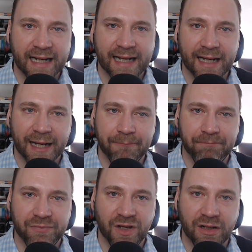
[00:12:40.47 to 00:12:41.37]

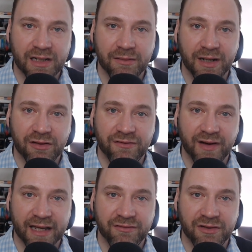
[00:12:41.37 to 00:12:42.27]
Talking about
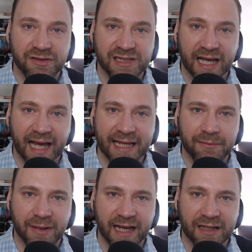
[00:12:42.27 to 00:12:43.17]
Frankfurt
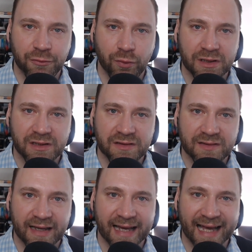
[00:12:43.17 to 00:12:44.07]
Rhein-Main, what
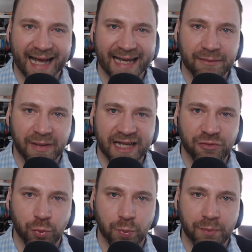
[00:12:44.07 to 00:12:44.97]
does
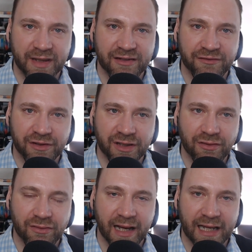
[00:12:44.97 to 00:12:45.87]
Rhein-Main mean for
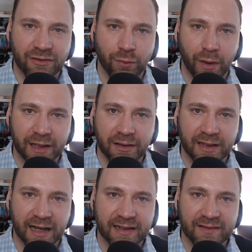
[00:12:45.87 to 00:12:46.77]
you and where you
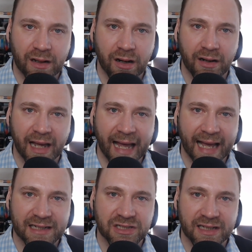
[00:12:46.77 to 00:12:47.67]
guys are
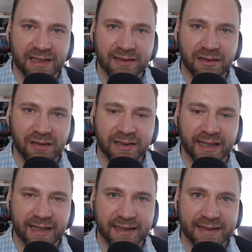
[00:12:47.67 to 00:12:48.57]
actually
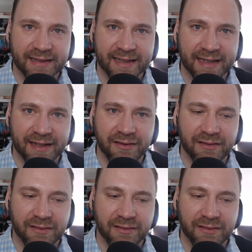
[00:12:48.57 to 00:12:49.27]
located here?